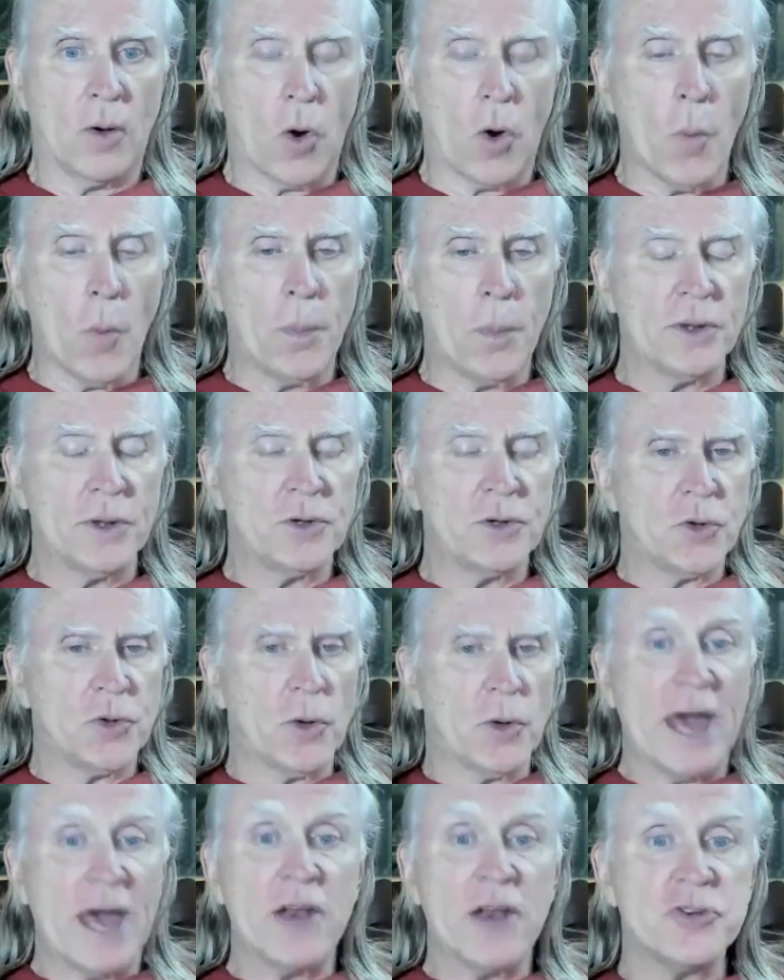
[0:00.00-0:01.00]
open
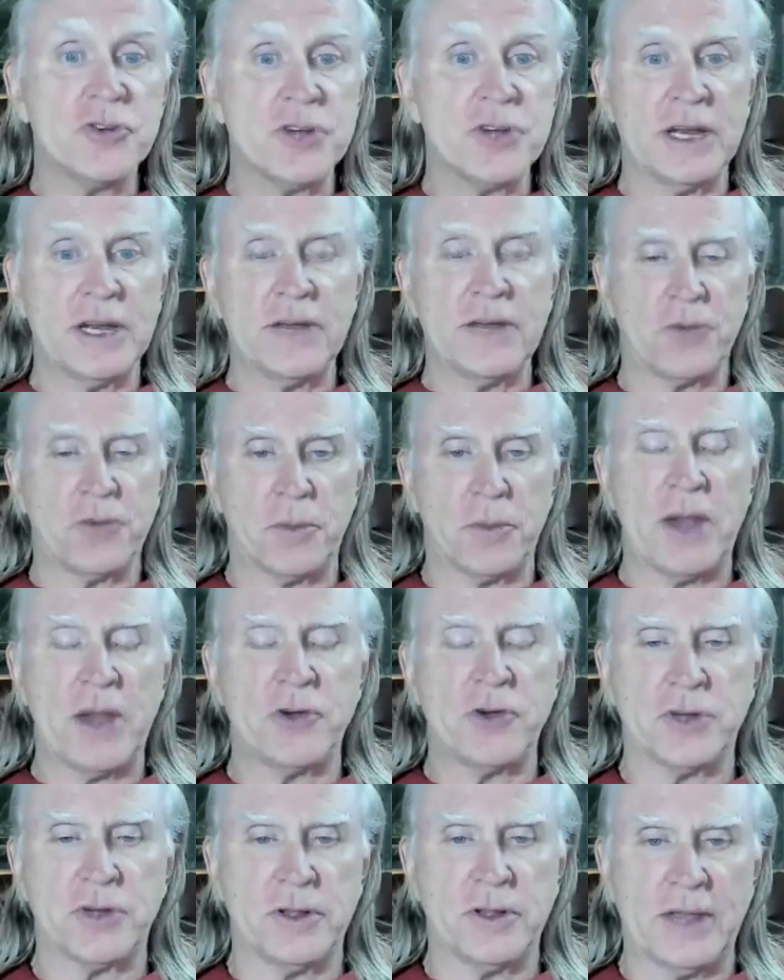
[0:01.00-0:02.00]
to energy and
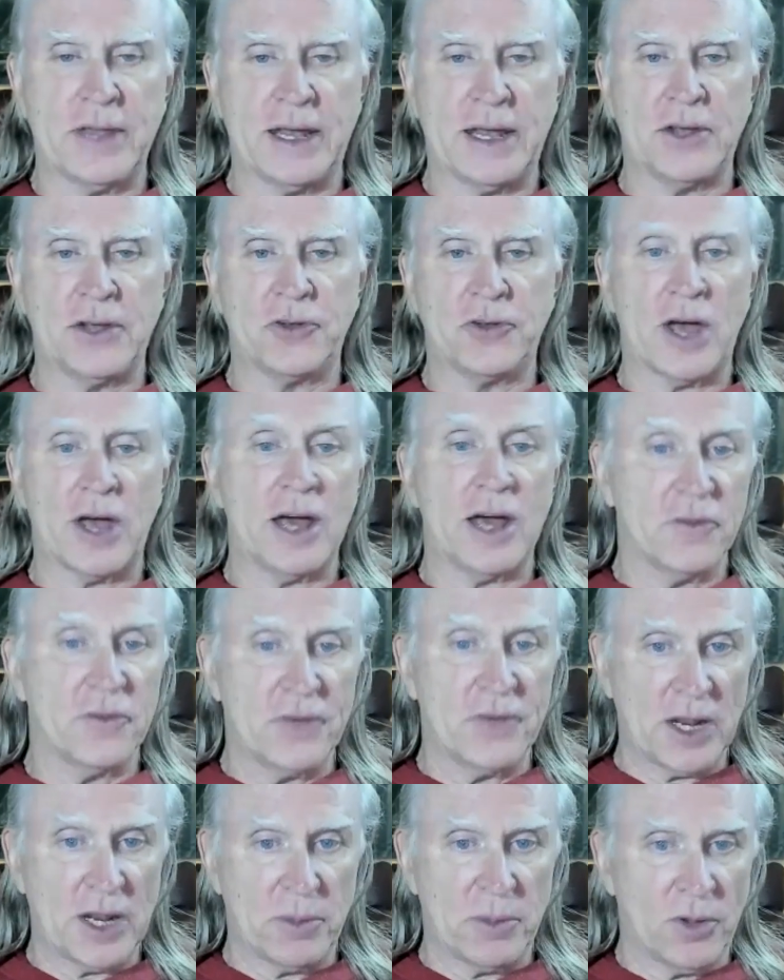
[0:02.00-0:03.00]
information that is
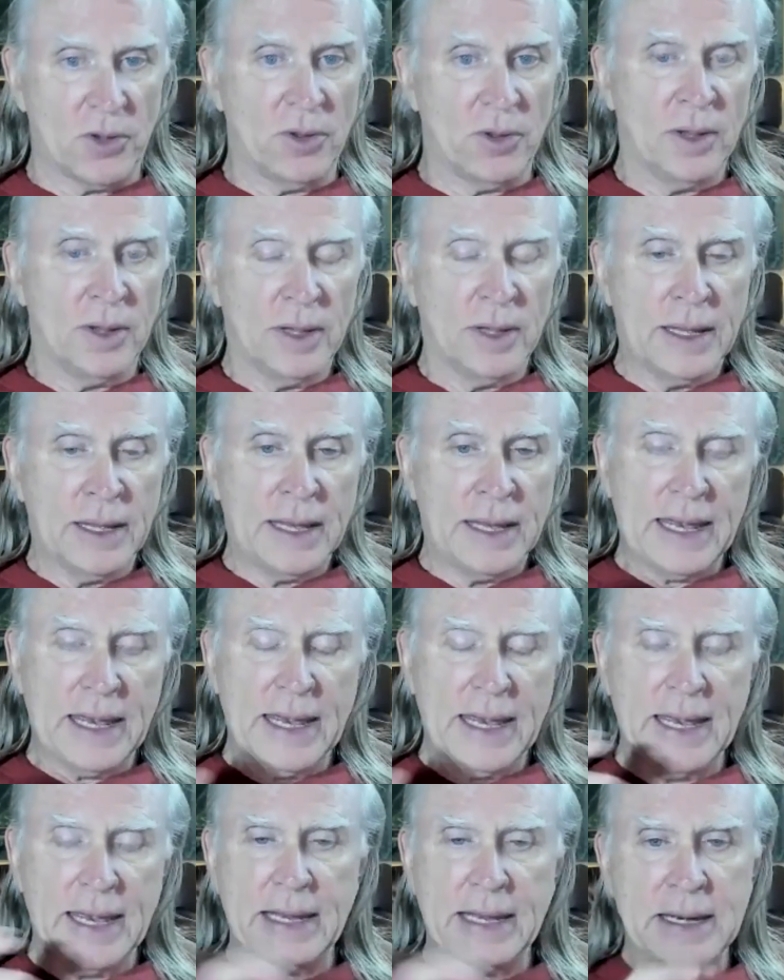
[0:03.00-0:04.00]
unavailable
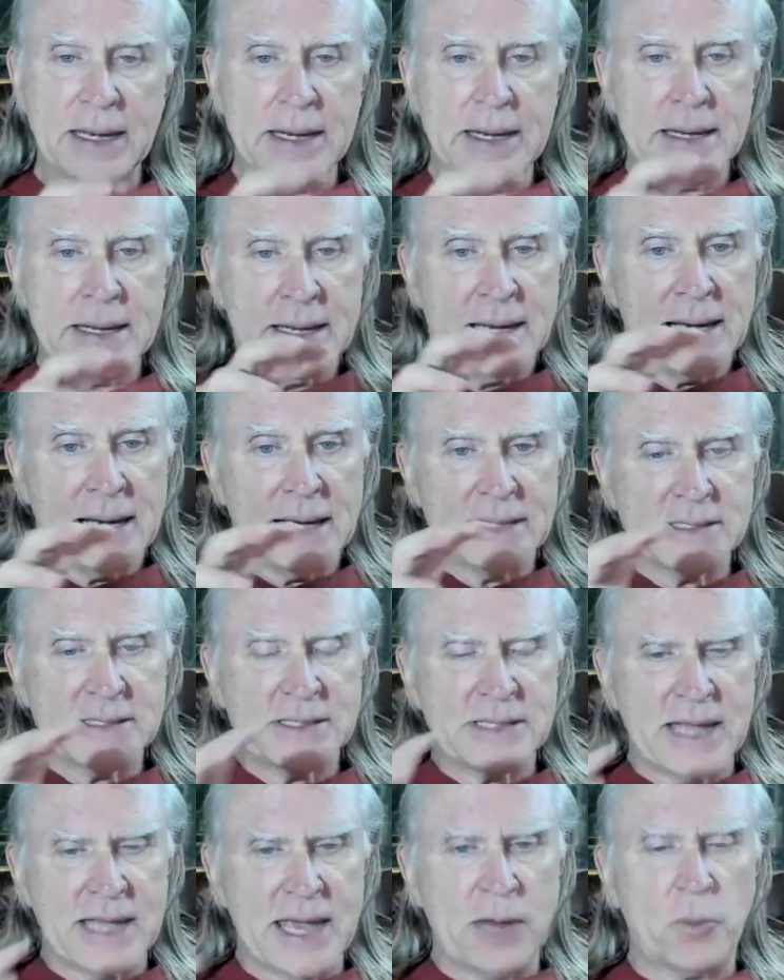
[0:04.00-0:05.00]
in a
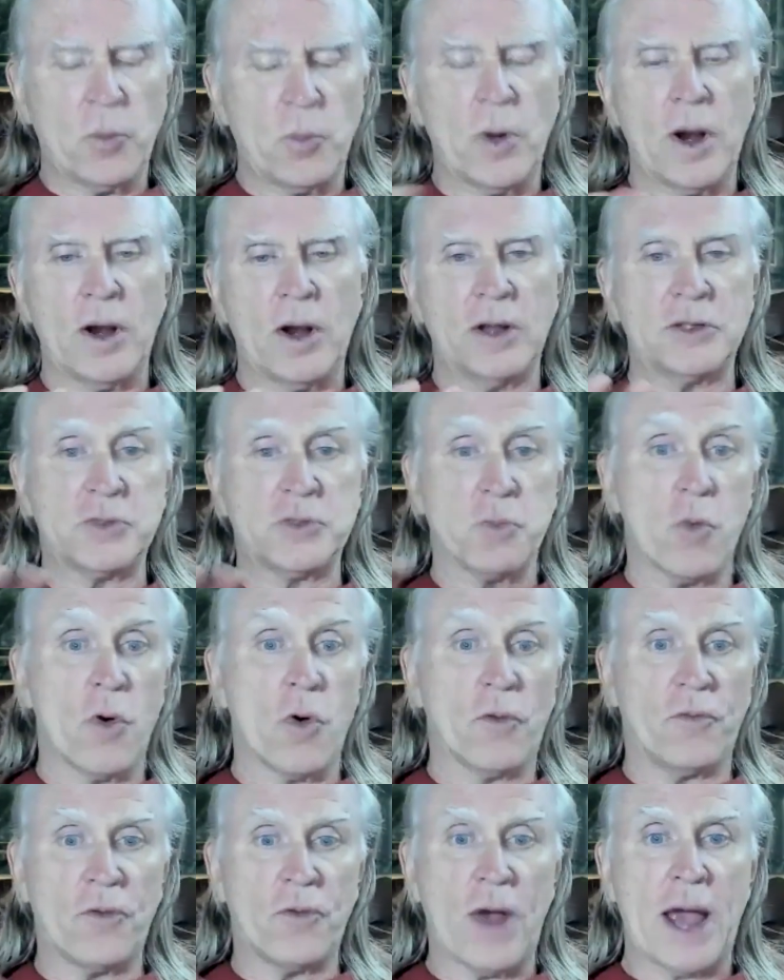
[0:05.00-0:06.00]
state where it's
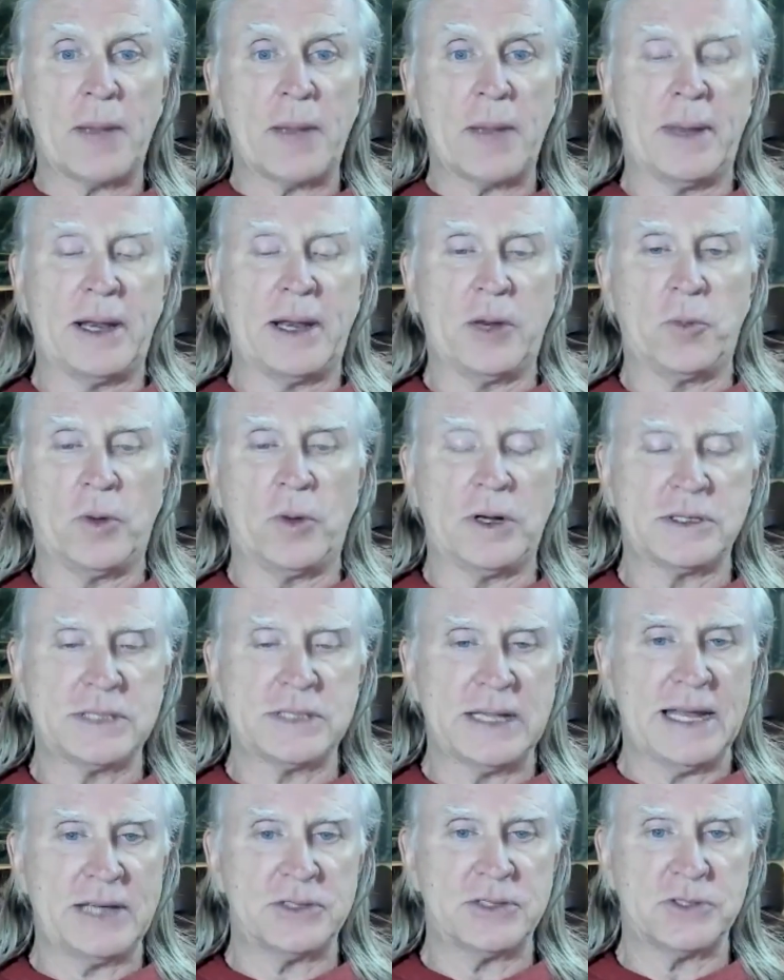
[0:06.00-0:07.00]
more fragmented where
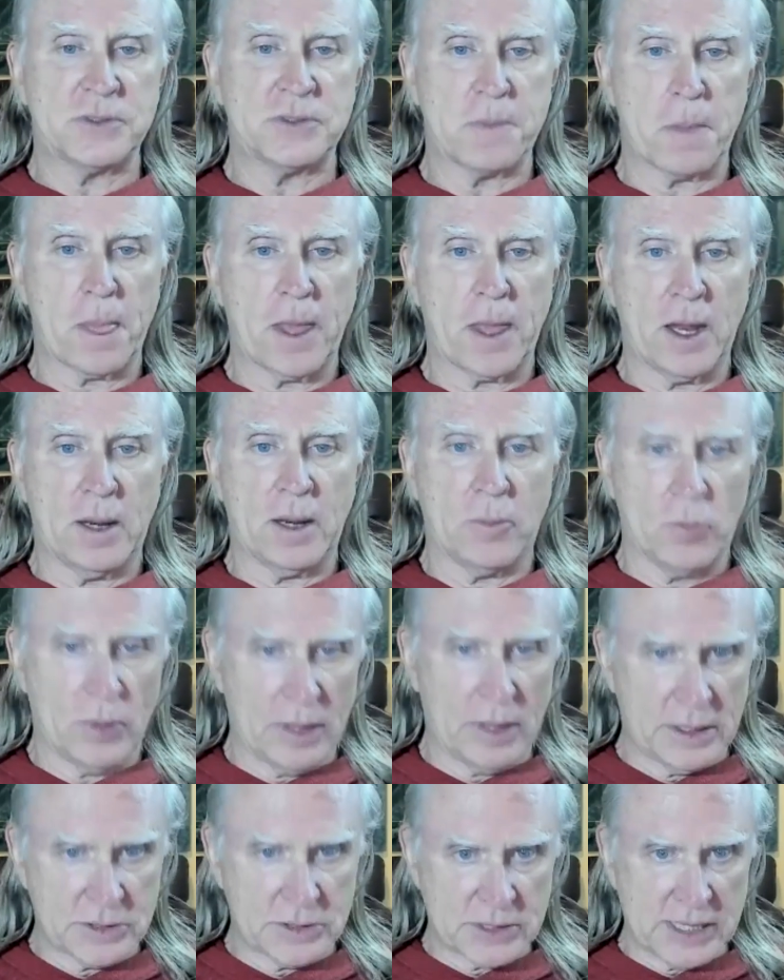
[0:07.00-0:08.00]
it's less
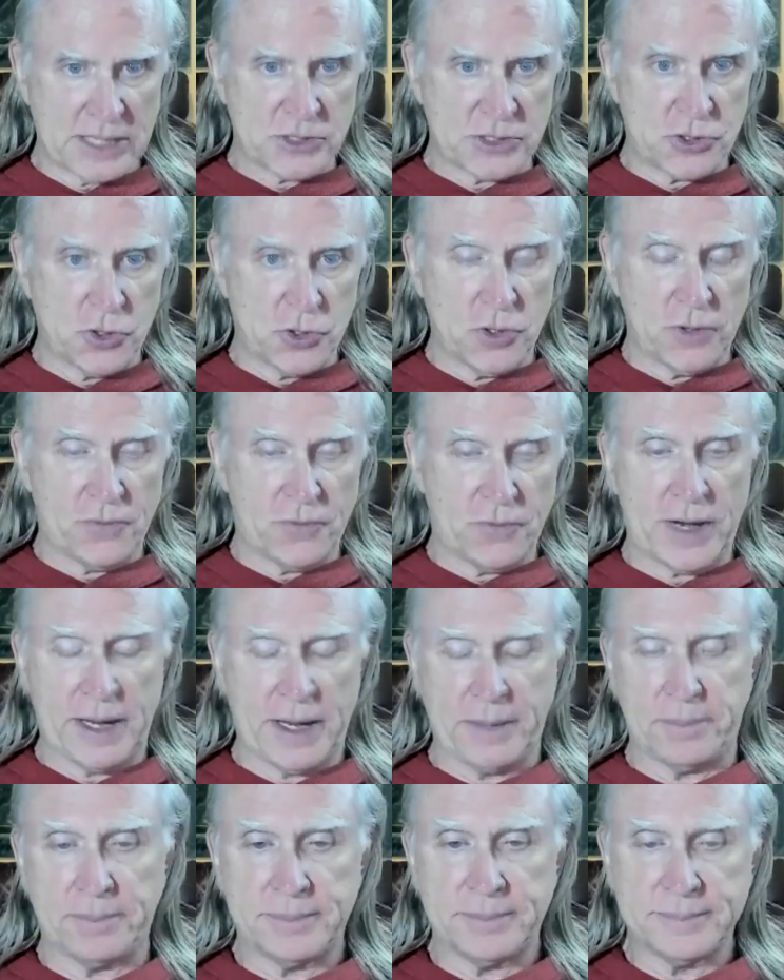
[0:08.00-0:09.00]
where it's less
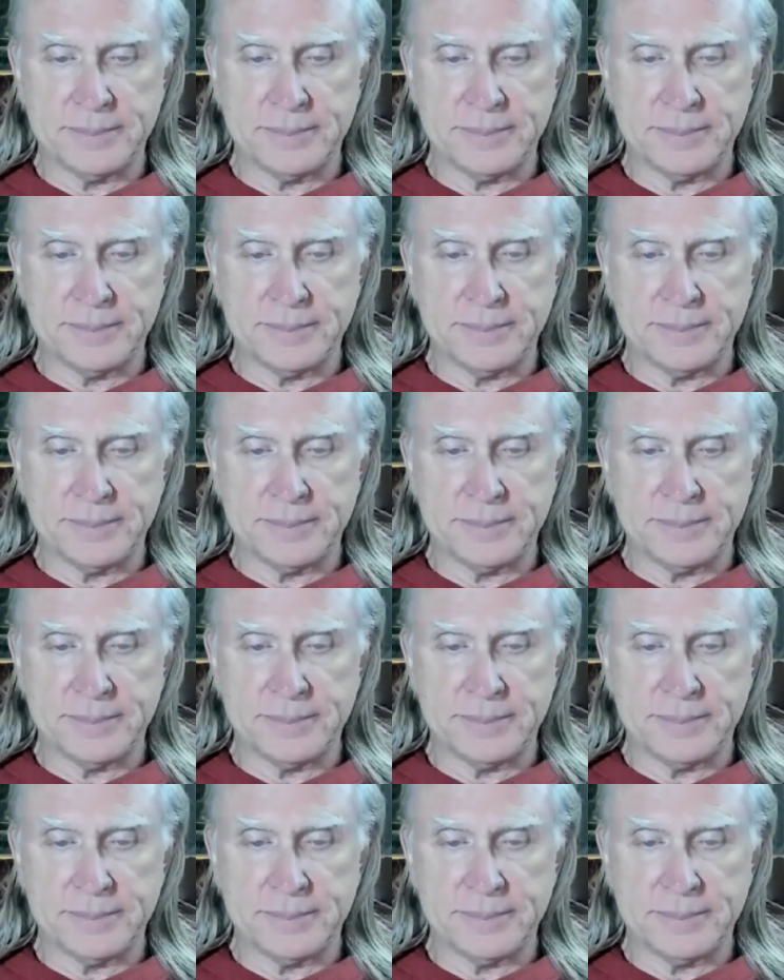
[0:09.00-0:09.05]
unified